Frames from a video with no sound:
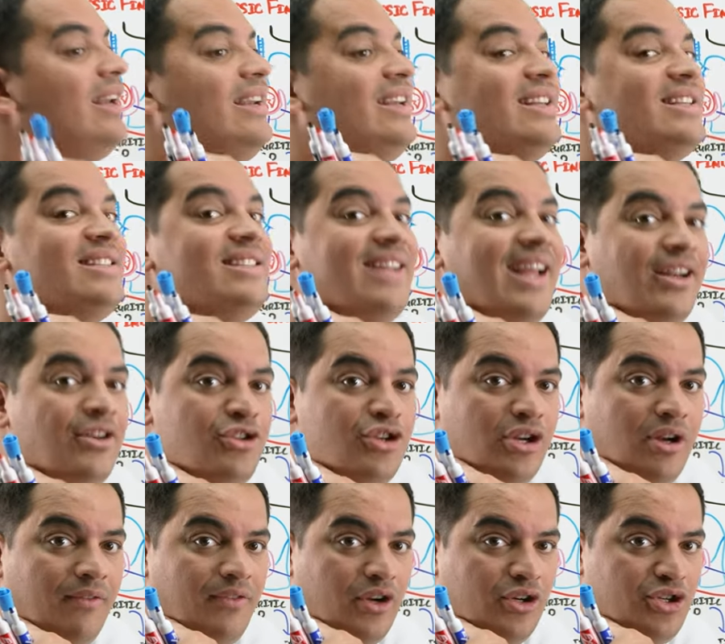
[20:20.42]

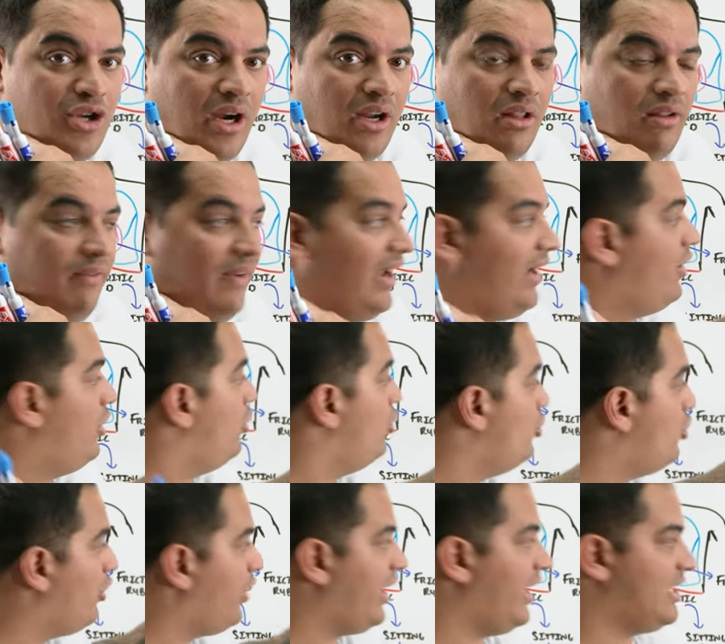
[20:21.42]
distension of their jugular vein
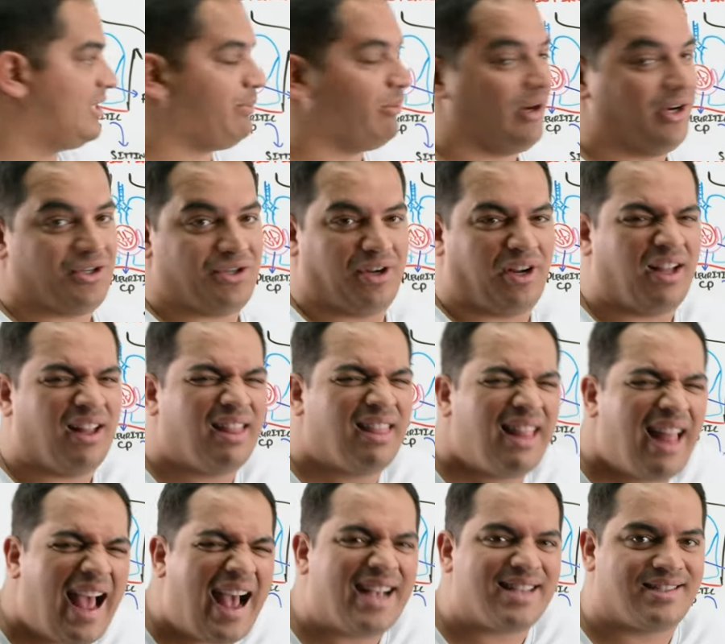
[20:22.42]
during inspiration.
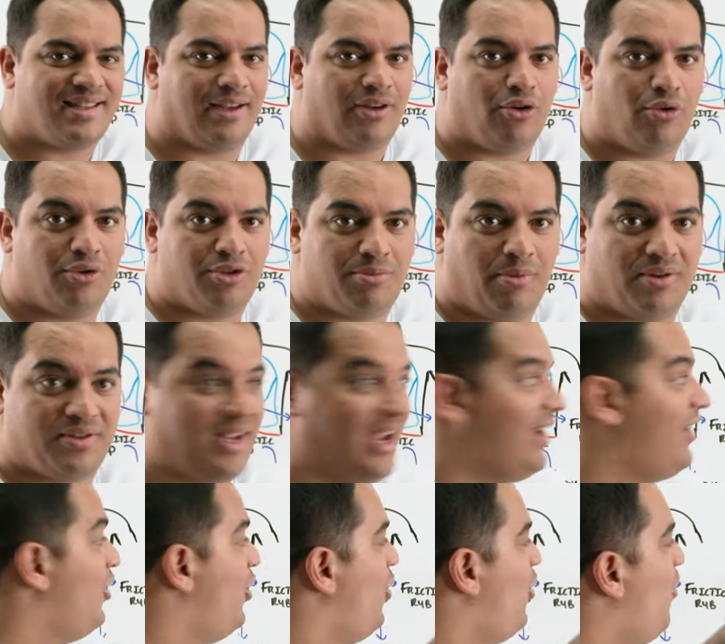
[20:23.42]
Classic Kussmaul sign.
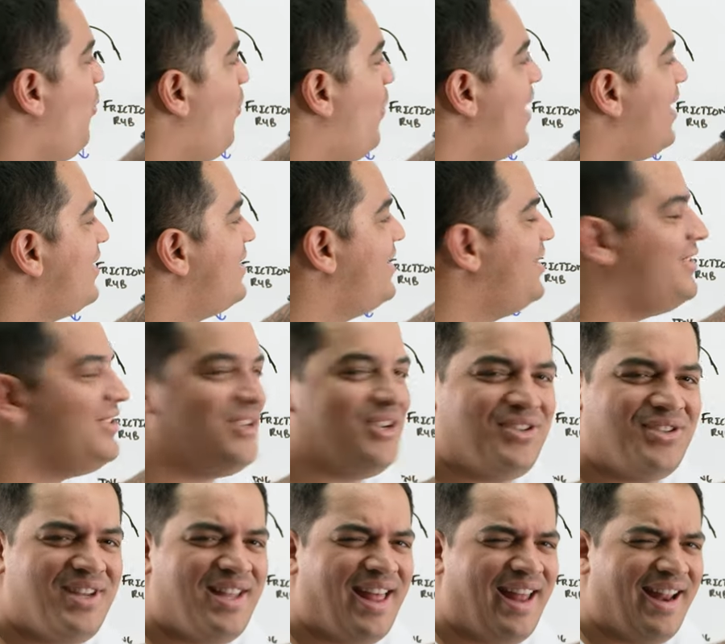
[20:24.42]
What else did you
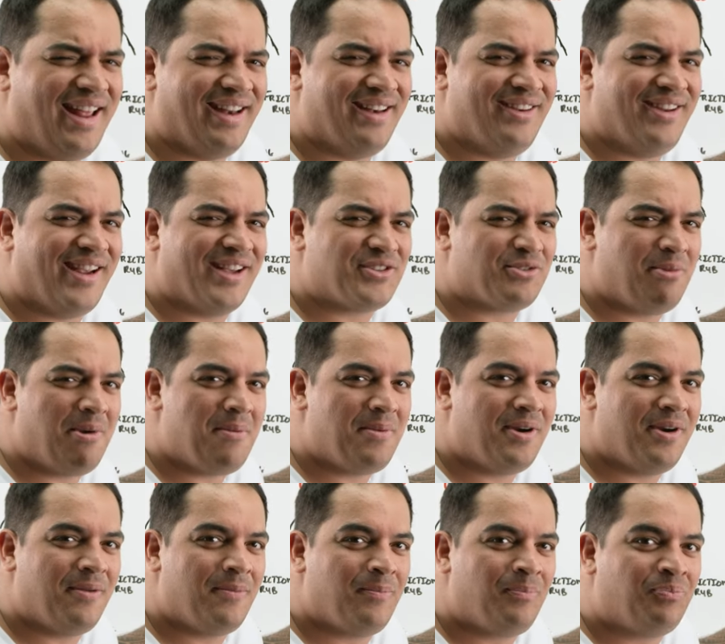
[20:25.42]
see that in? Do you guys
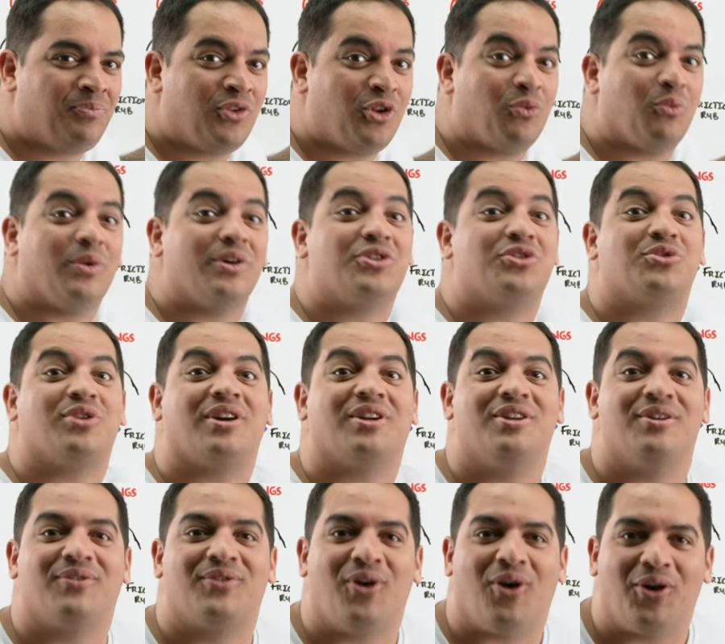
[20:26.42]
remember?
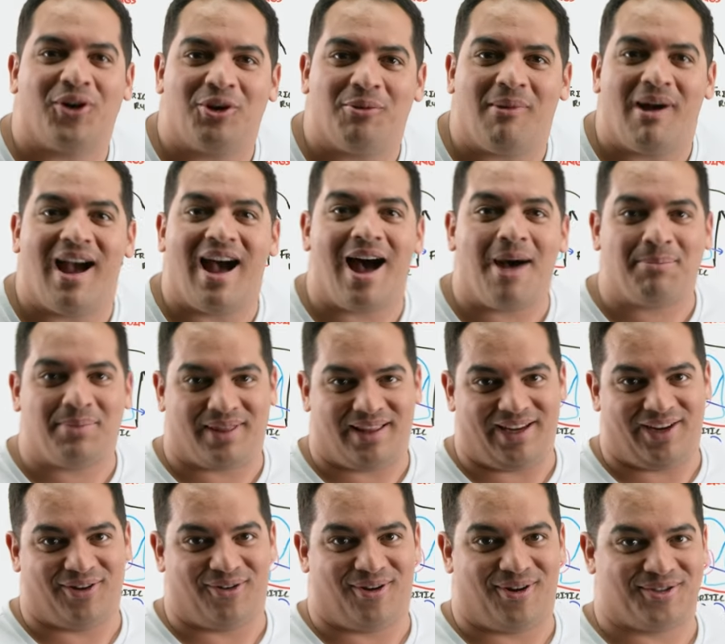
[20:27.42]
Restrictive
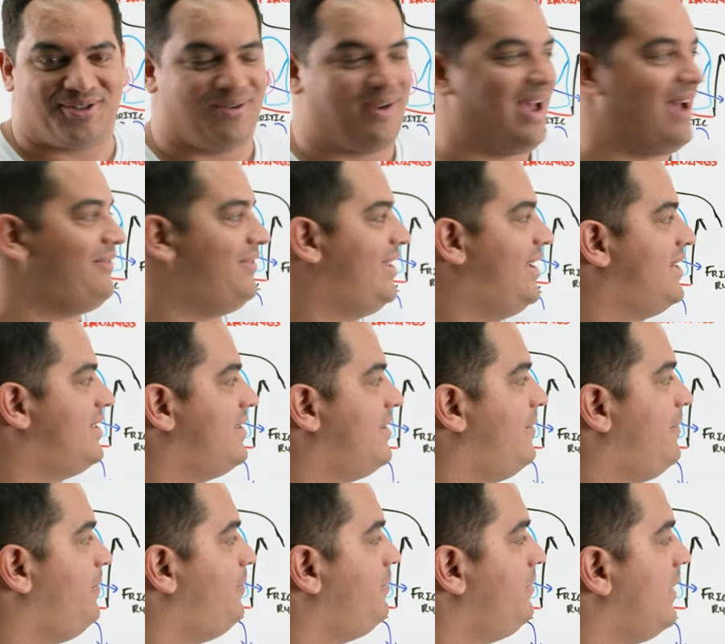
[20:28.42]
cardiomyopathy can also have this.
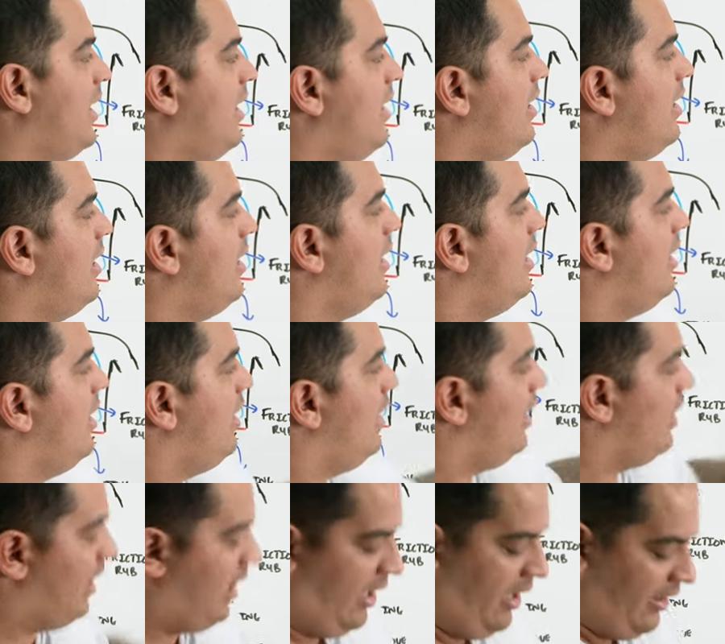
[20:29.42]

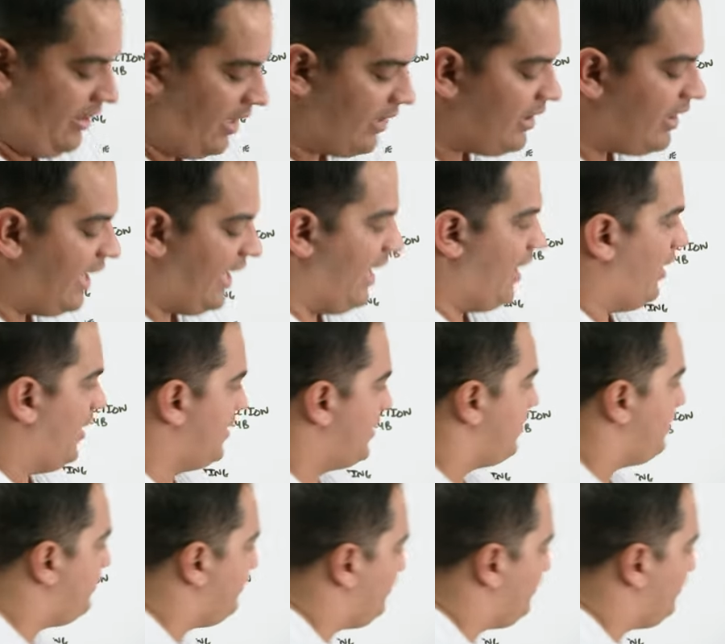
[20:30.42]
The other thing here is